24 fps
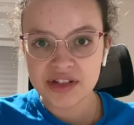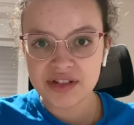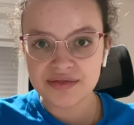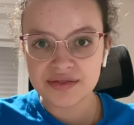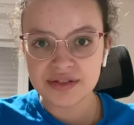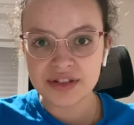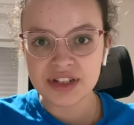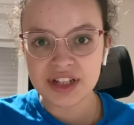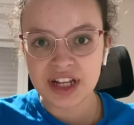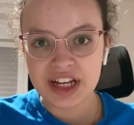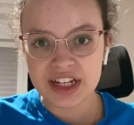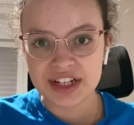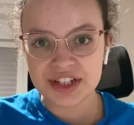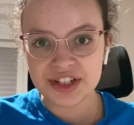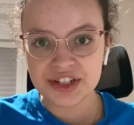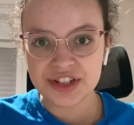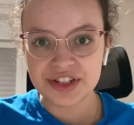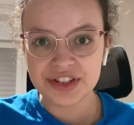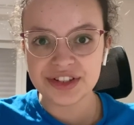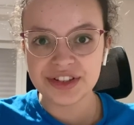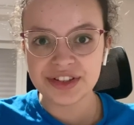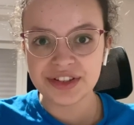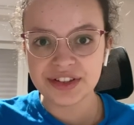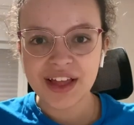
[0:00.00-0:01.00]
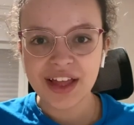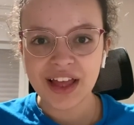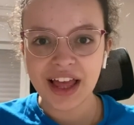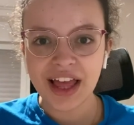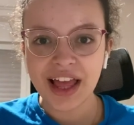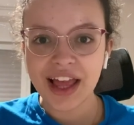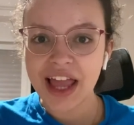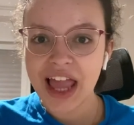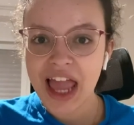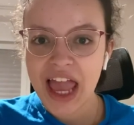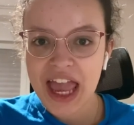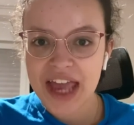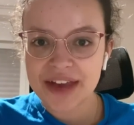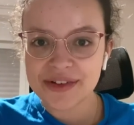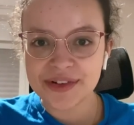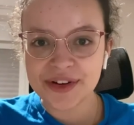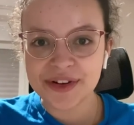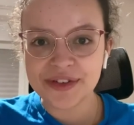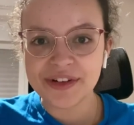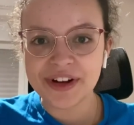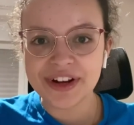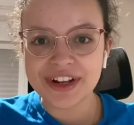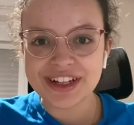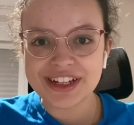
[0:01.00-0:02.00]
Foundation,
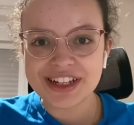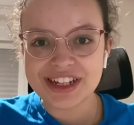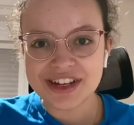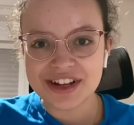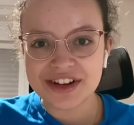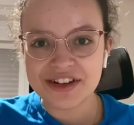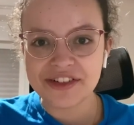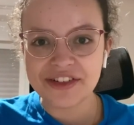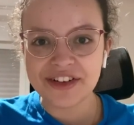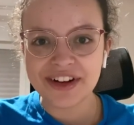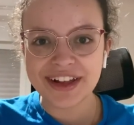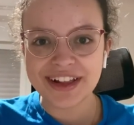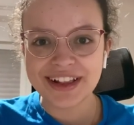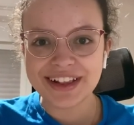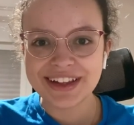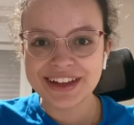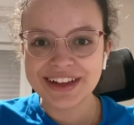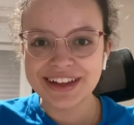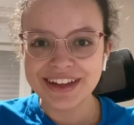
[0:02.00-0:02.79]
everyone in general.